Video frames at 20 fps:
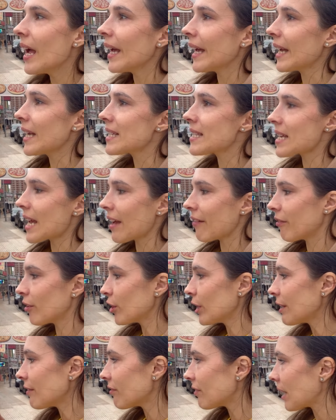It's a
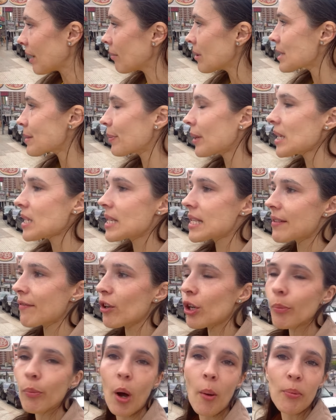very famous place, it's a
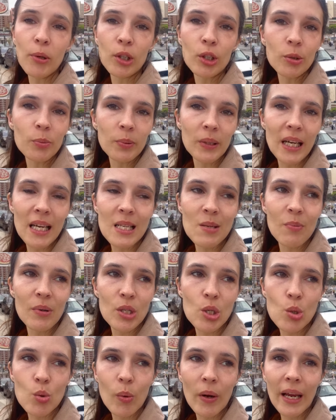very popular place
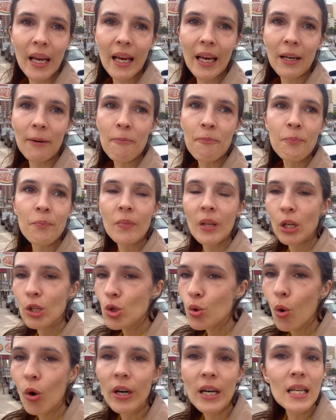between
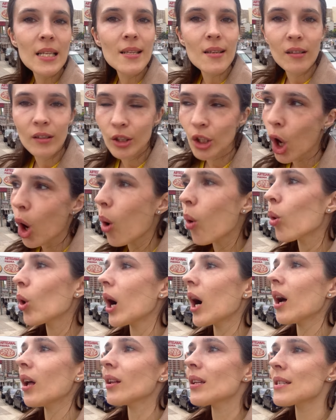tourists,
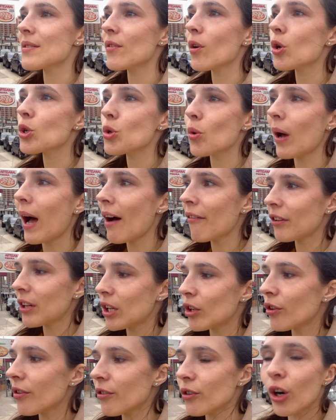locals, those who have
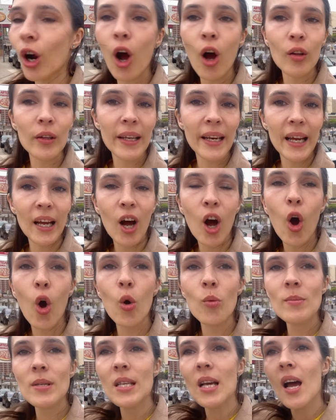here their holiday
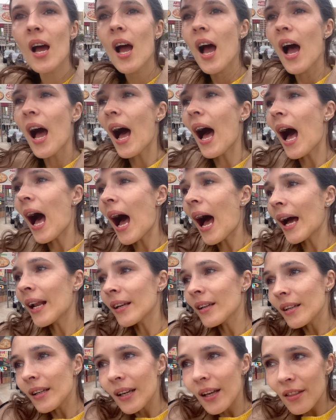homes,
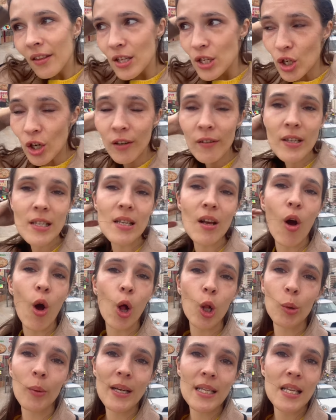and the service
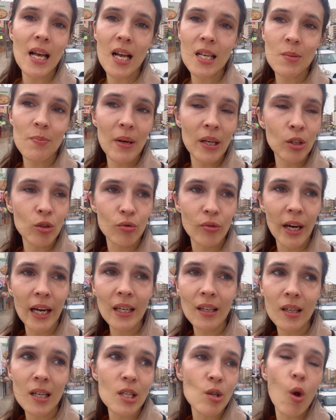always has been
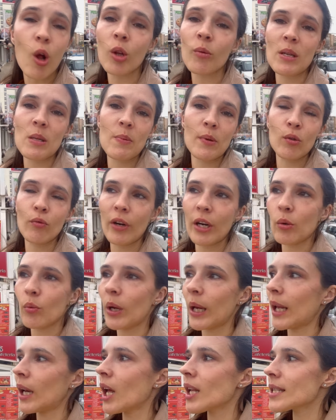great. It's always been great, we
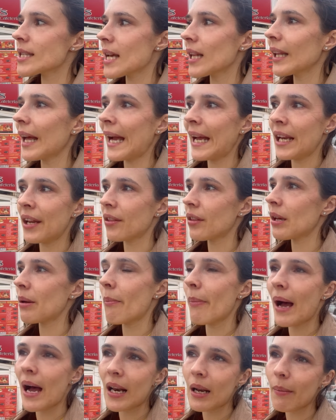cannot tell anything
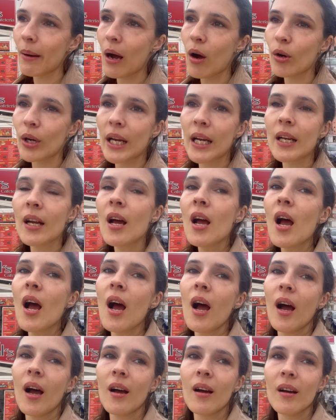bad about it,
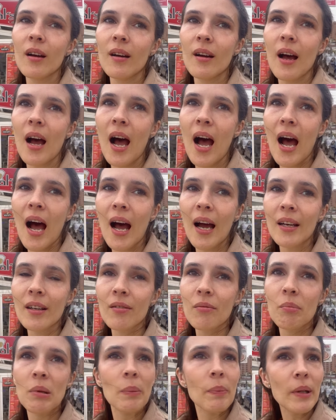and
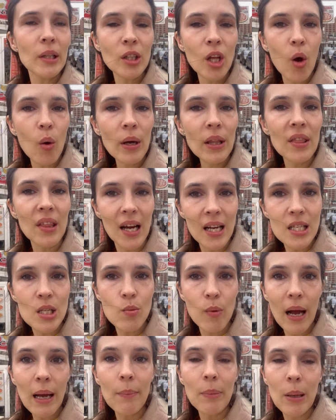people know it, that's
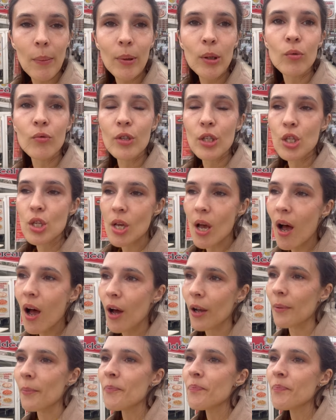why people return.